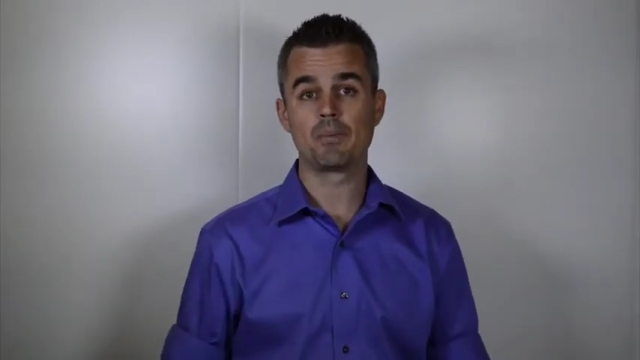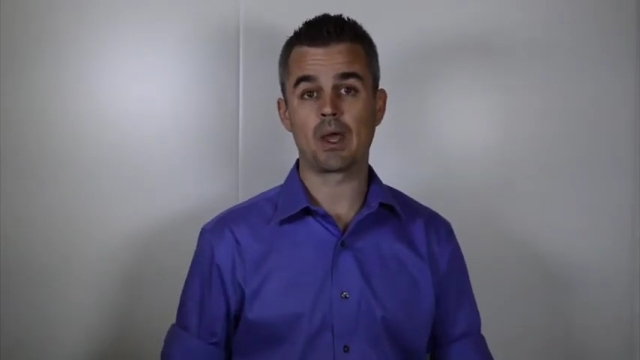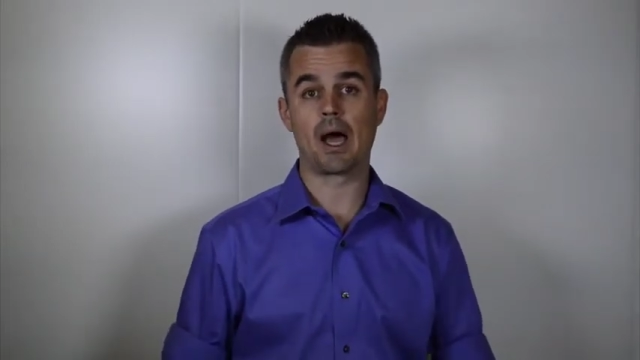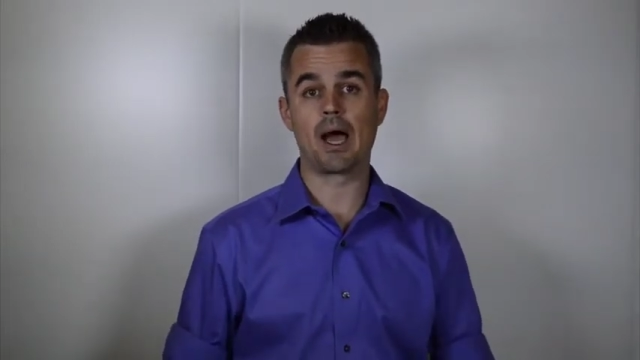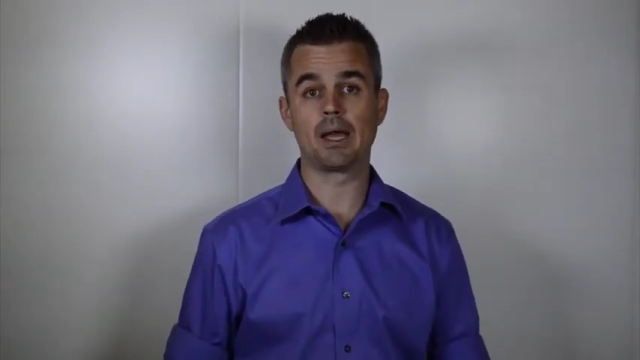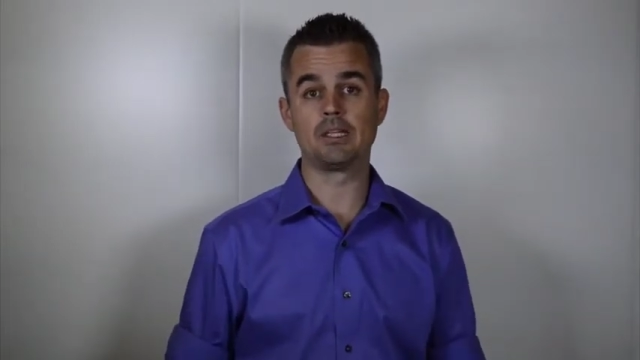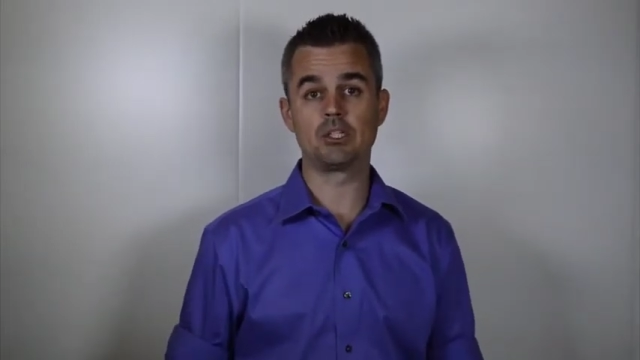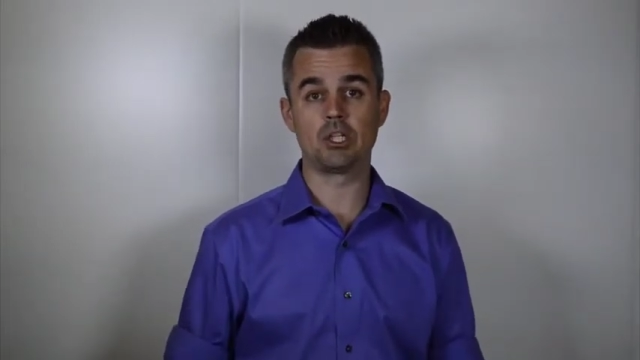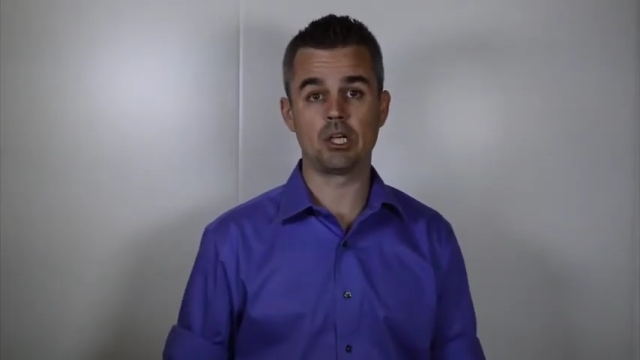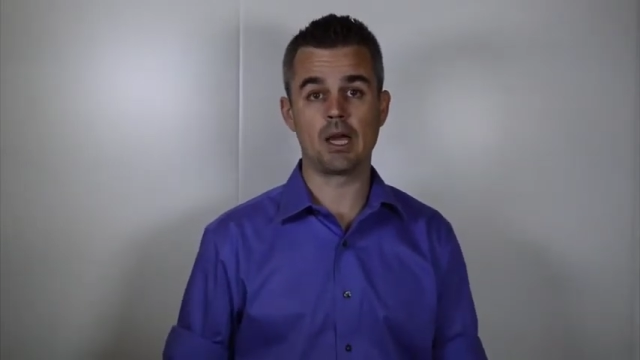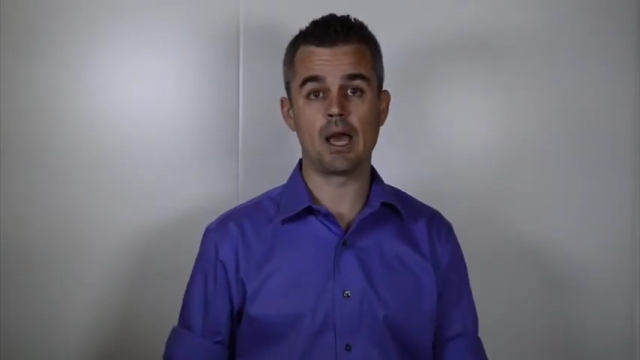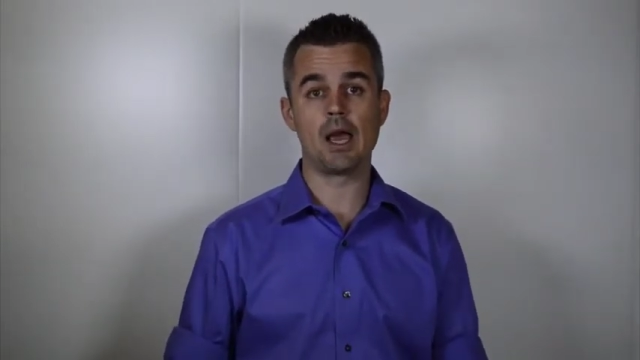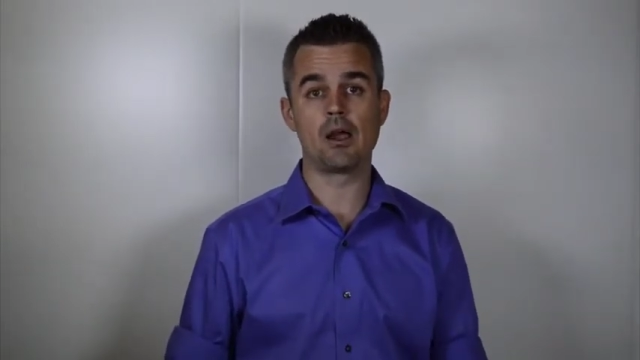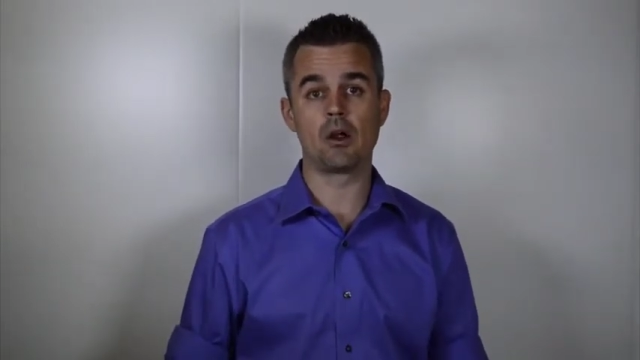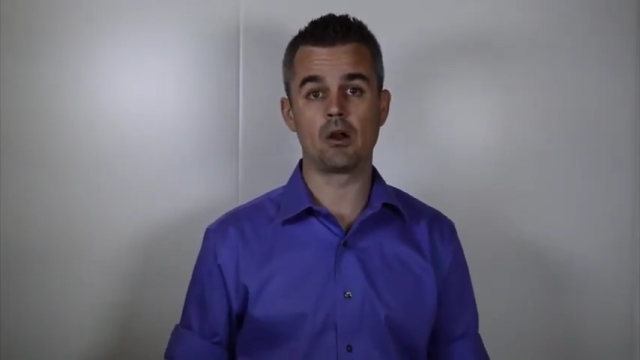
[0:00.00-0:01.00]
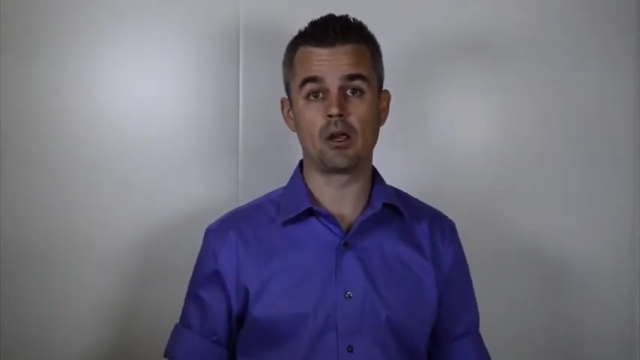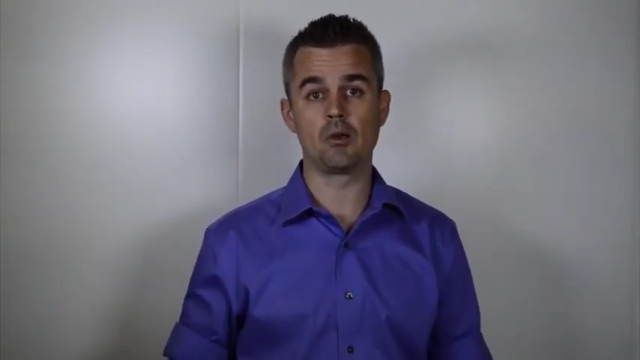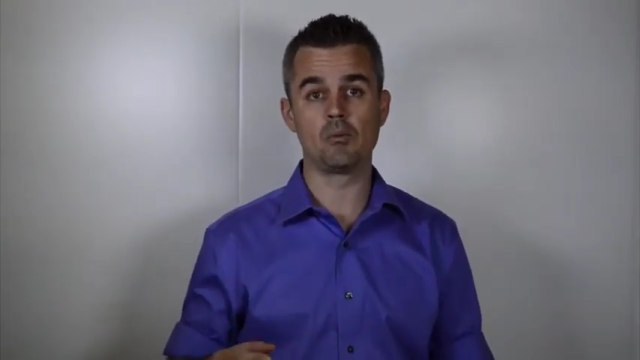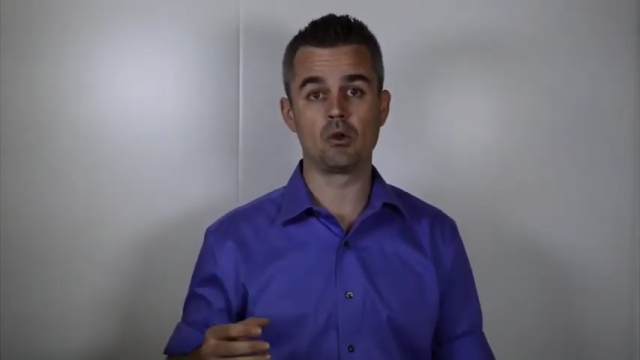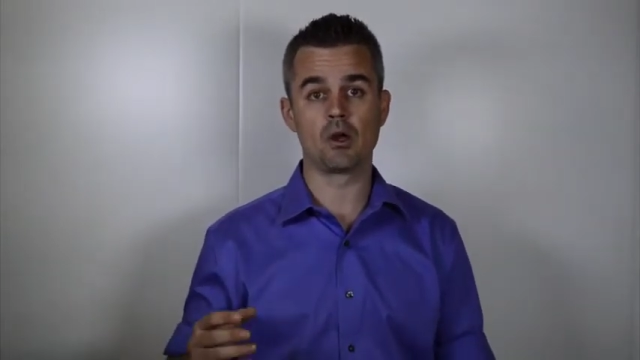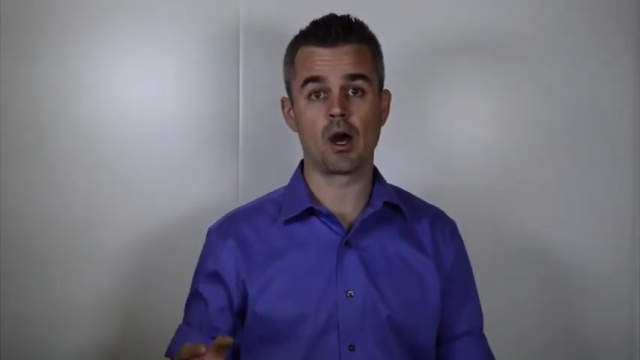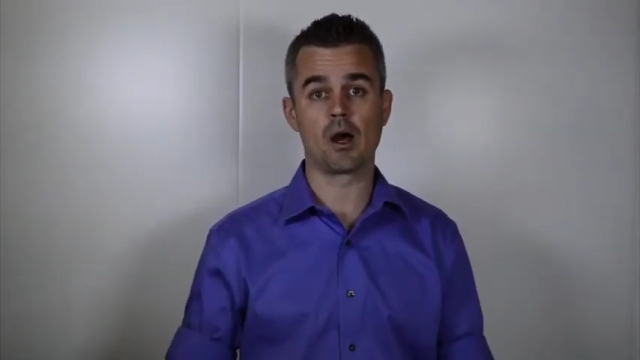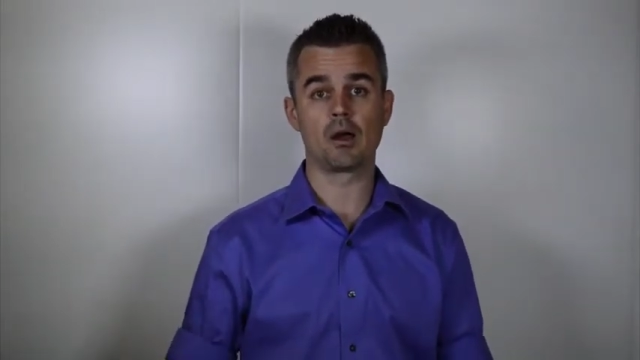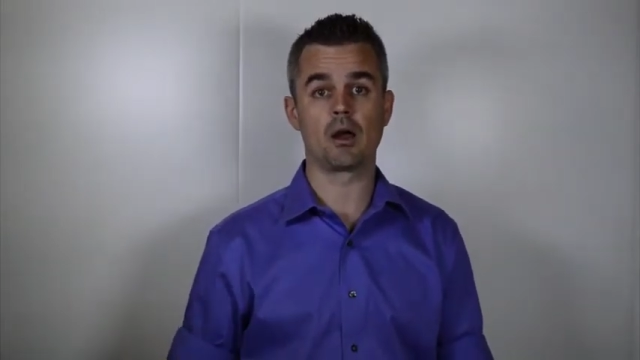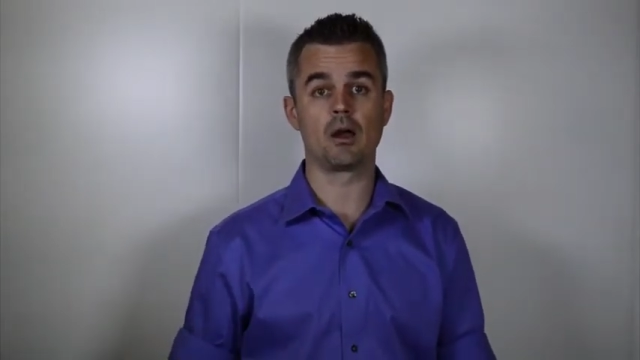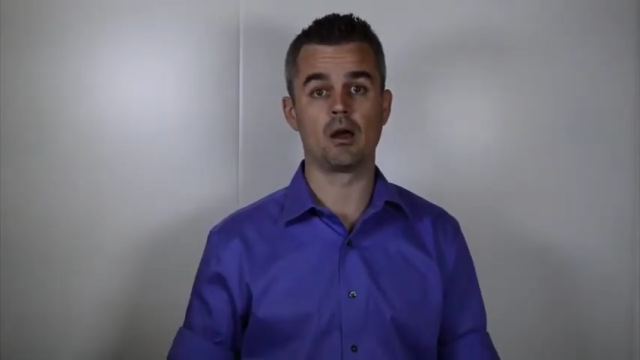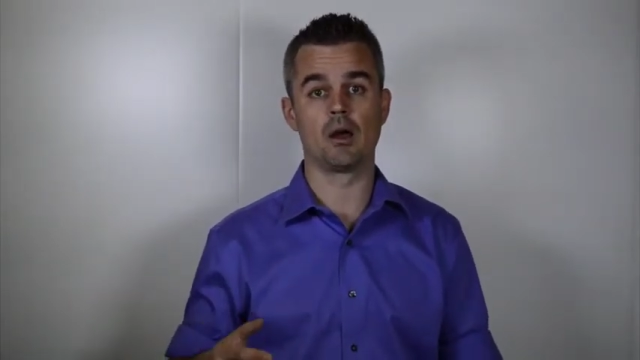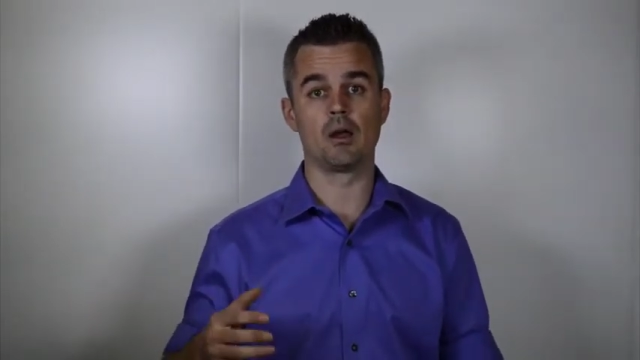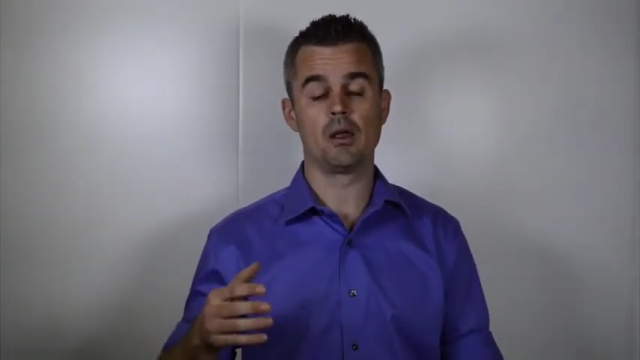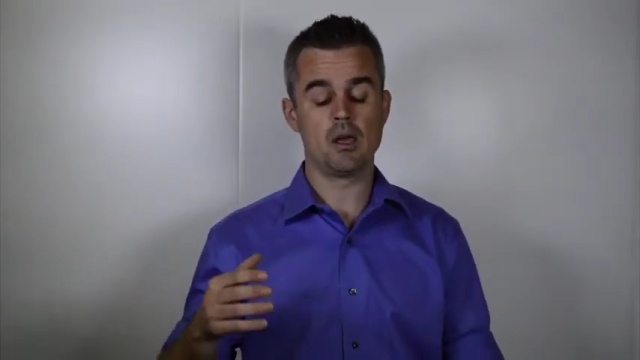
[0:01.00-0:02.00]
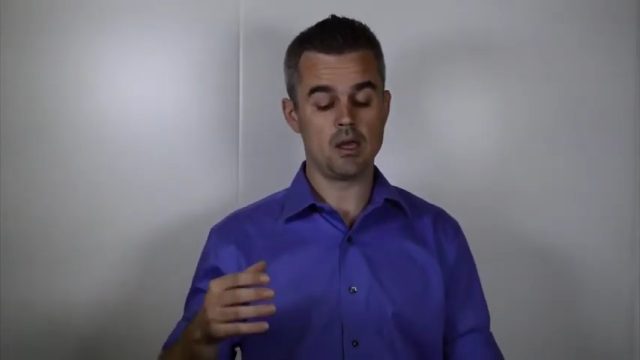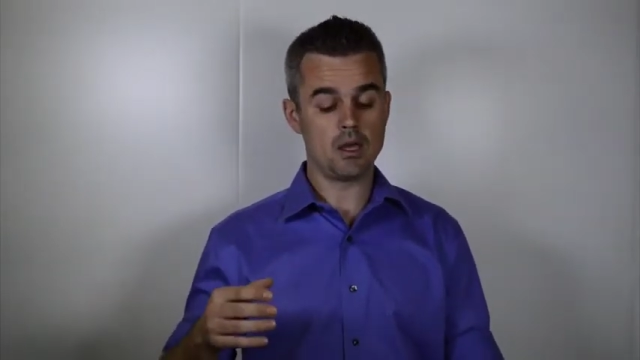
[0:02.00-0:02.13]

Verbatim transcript: IgA or uh,